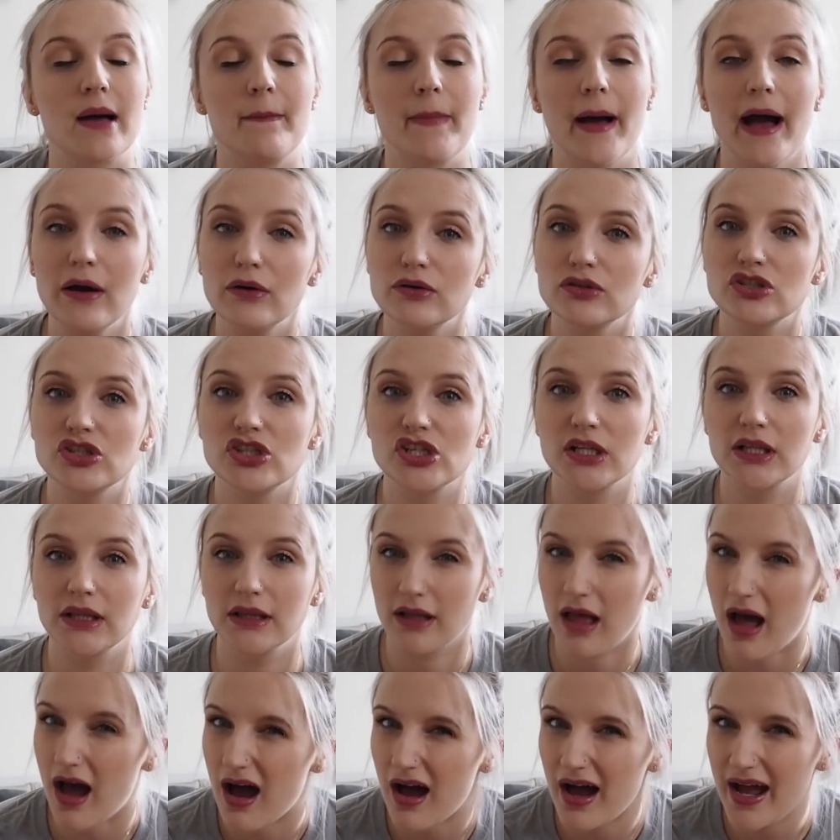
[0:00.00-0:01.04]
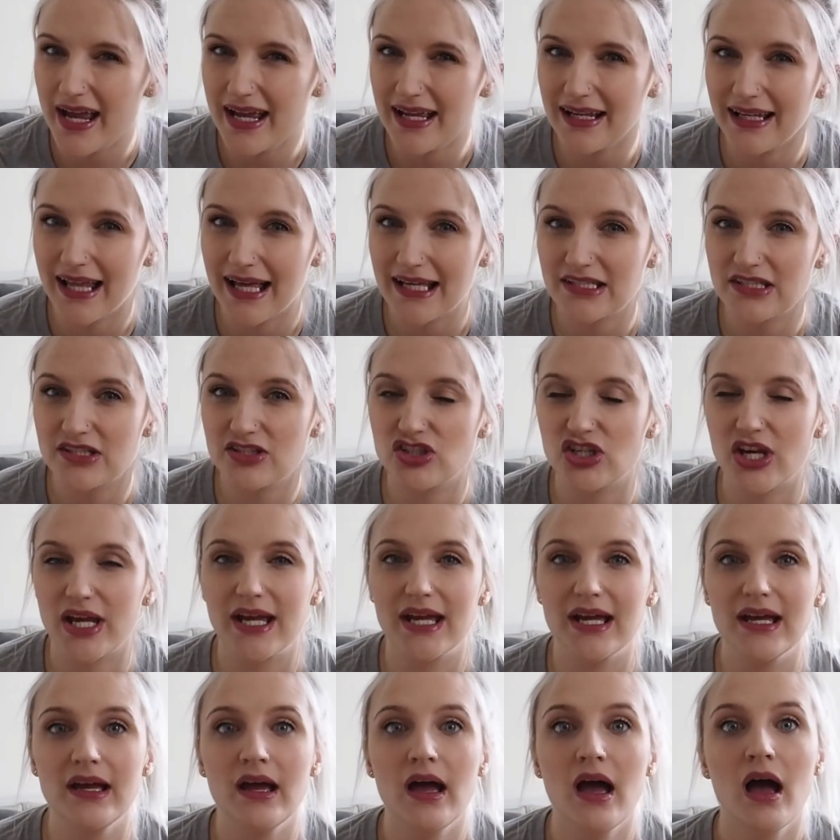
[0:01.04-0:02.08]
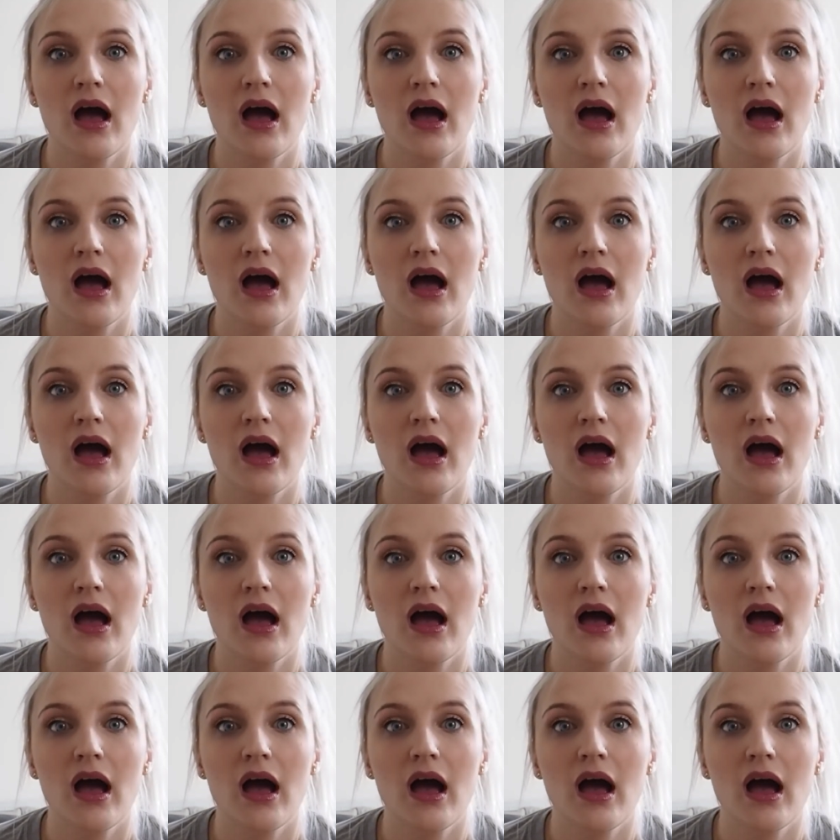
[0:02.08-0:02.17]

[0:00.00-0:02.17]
about July last year.